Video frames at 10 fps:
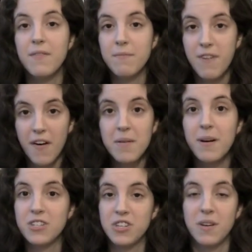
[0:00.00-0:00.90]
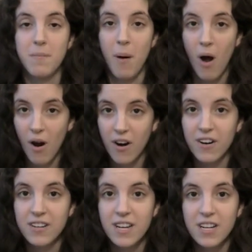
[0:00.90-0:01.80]
very much in
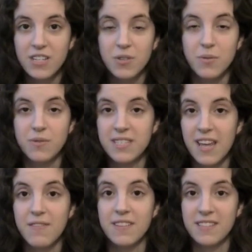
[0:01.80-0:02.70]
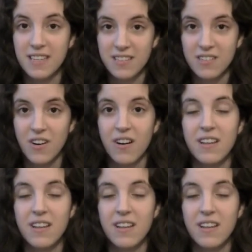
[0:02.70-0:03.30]
part to save his sister.